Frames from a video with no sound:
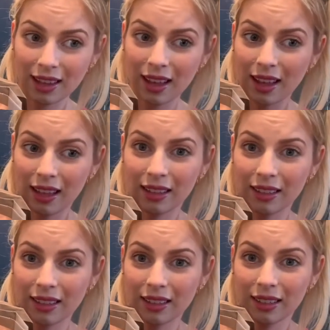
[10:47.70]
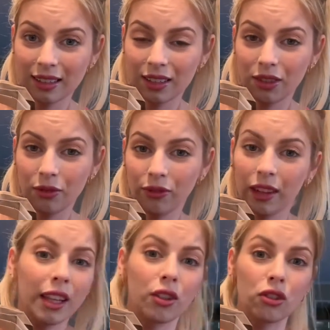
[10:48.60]
And you
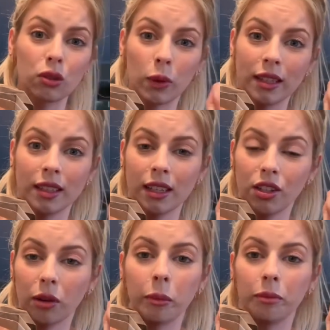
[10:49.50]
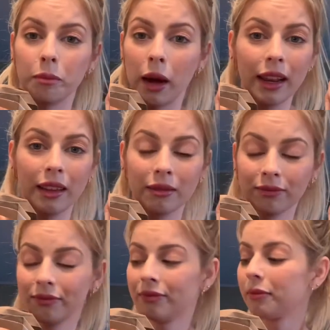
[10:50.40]
feel like you just wasted your money.
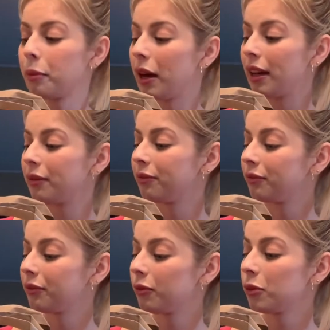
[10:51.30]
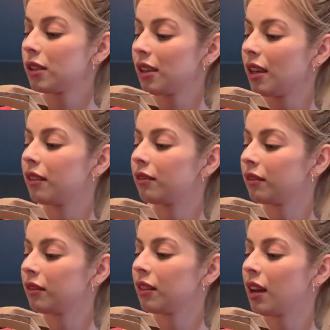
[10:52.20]
But we'll see.
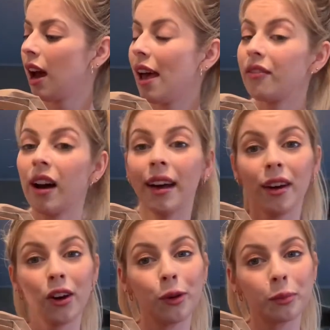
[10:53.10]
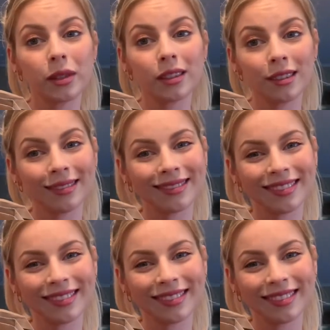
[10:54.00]
I have high hopes
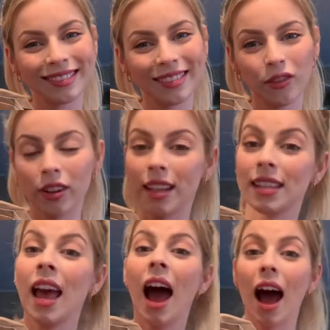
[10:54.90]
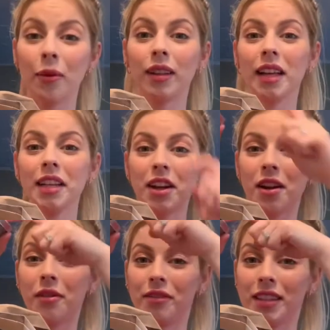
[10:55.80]
for this. I will let you
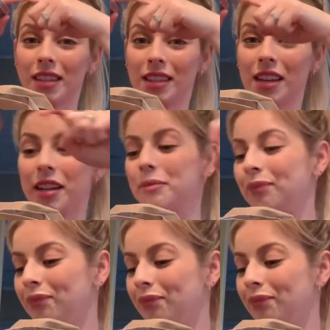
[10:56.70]
know if this is good.